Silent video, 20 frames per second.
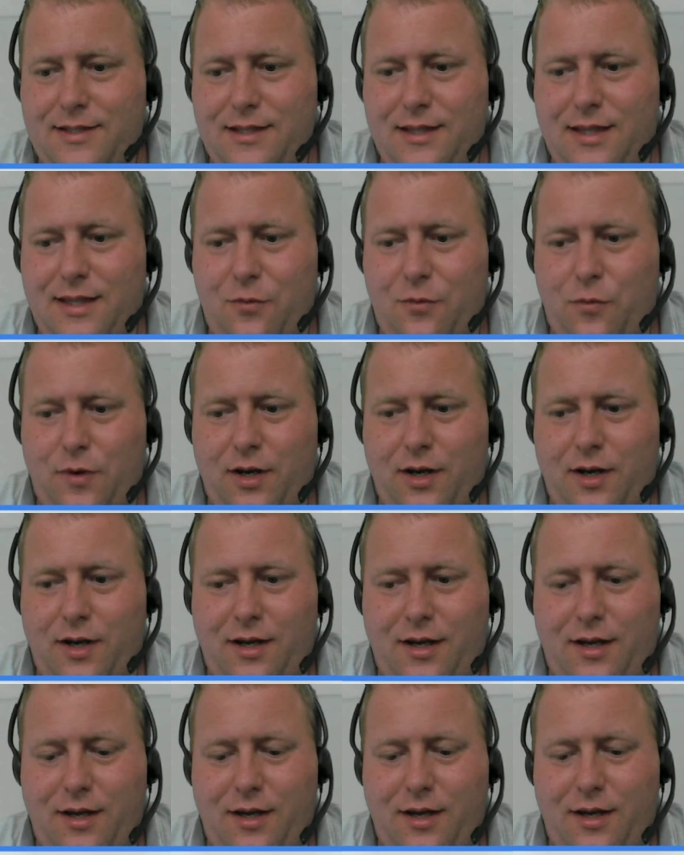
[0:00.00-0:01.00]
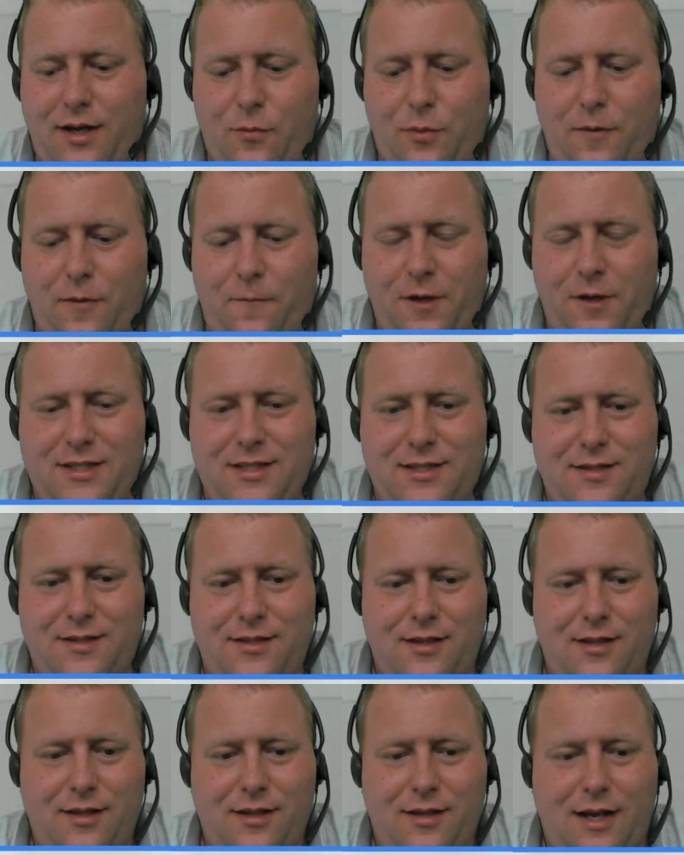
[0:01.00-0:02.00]
can see that we've
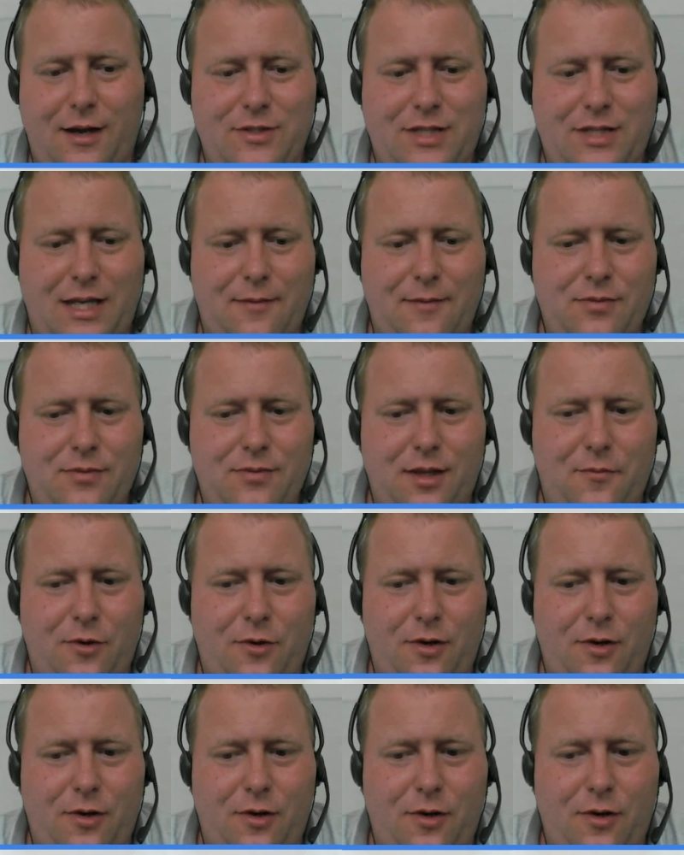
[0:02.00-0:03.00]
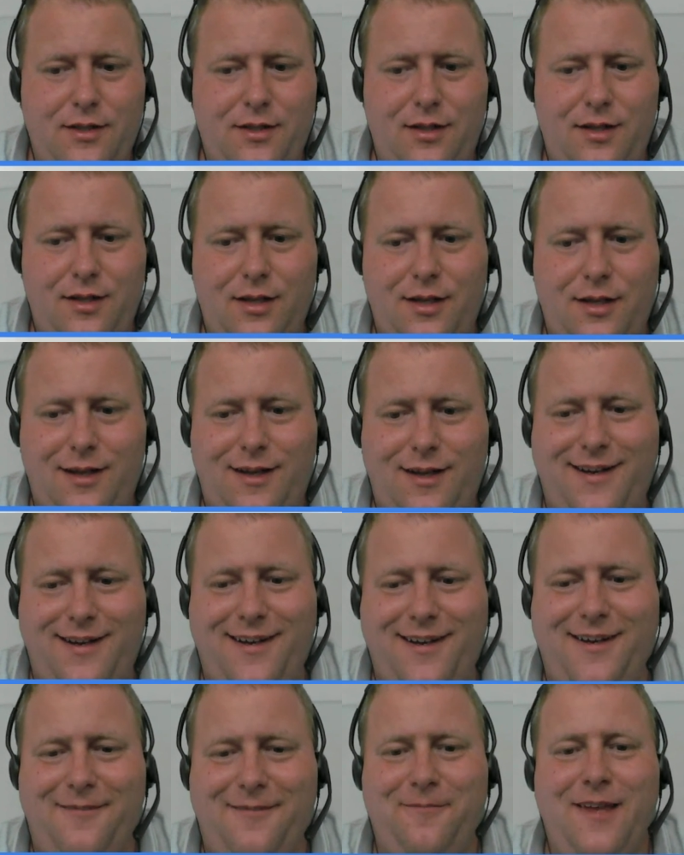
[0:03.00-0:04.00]
reached our time slot more or less here.
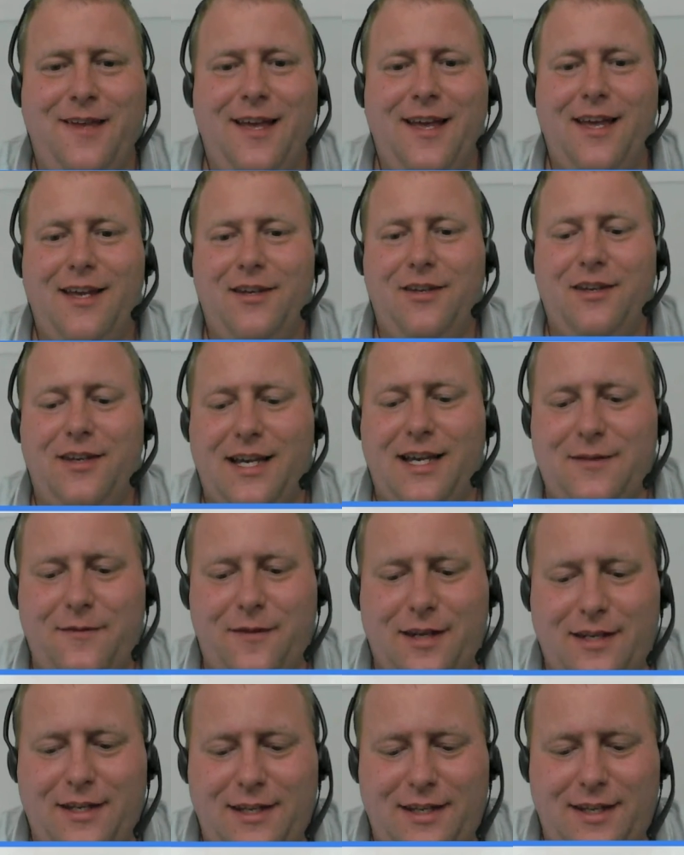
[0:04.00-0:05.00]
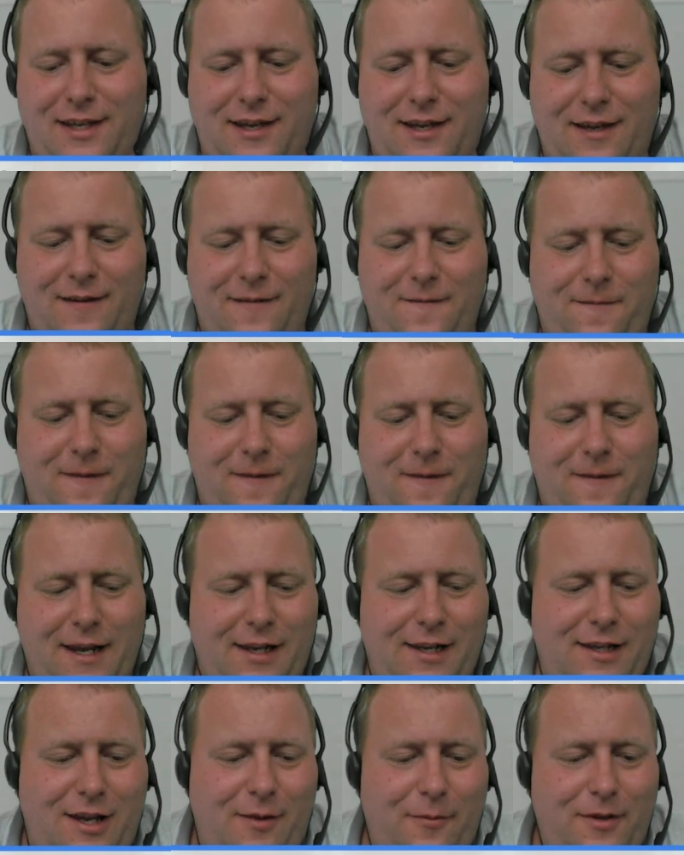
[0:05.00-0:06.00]
Do you guys have any
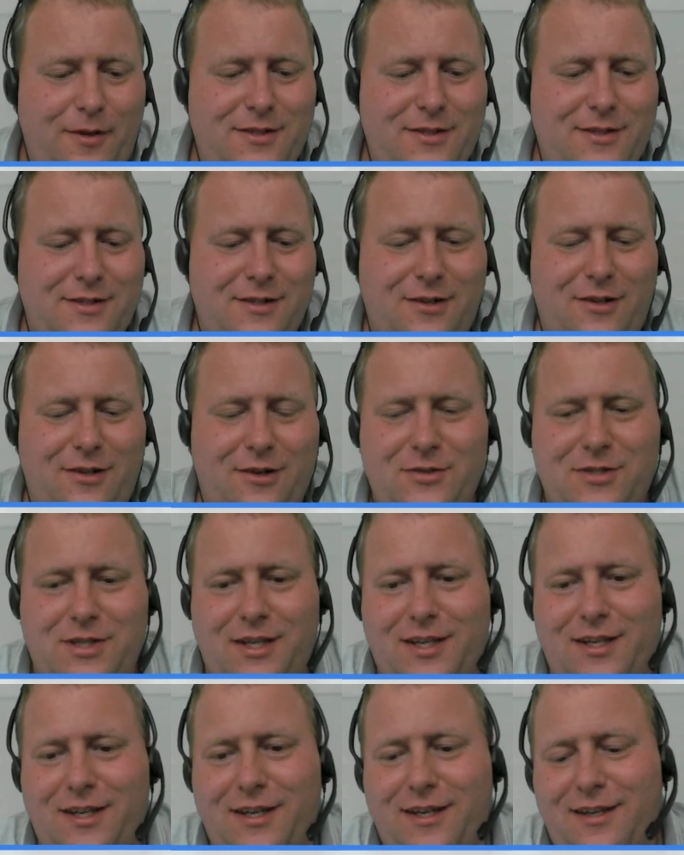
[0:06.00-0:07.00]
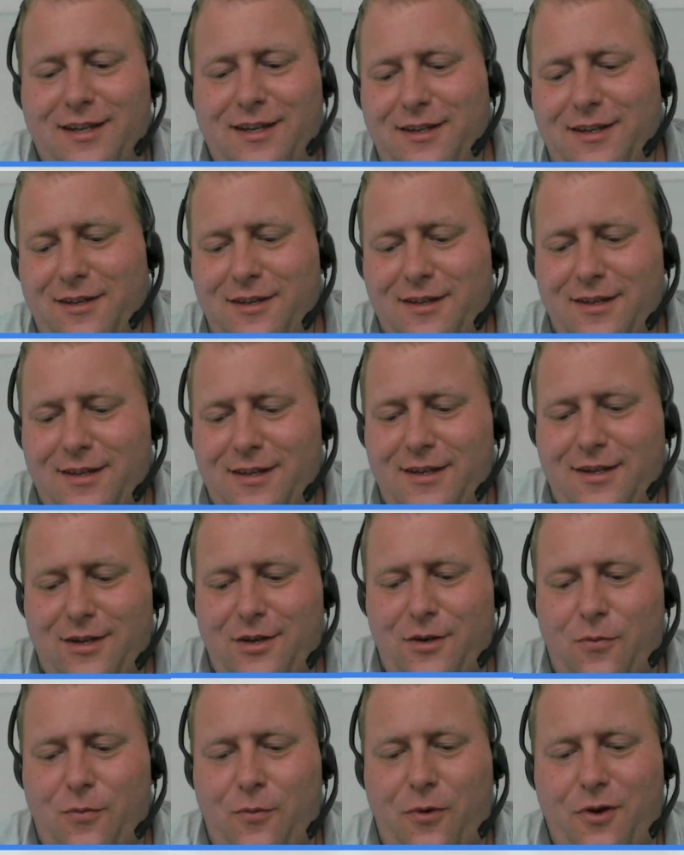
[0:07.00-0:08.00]
final comments or closing
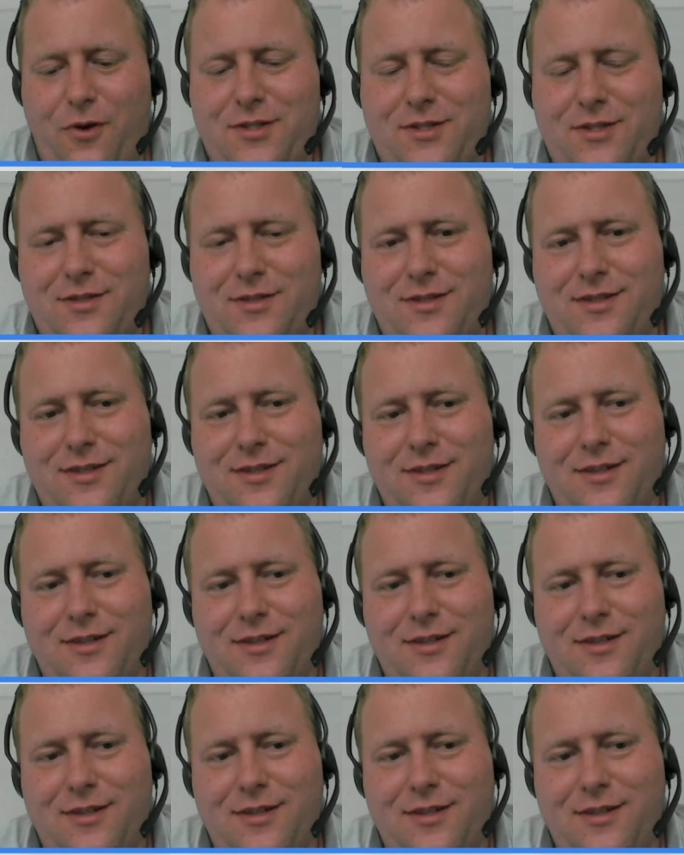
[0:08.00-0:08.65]
words?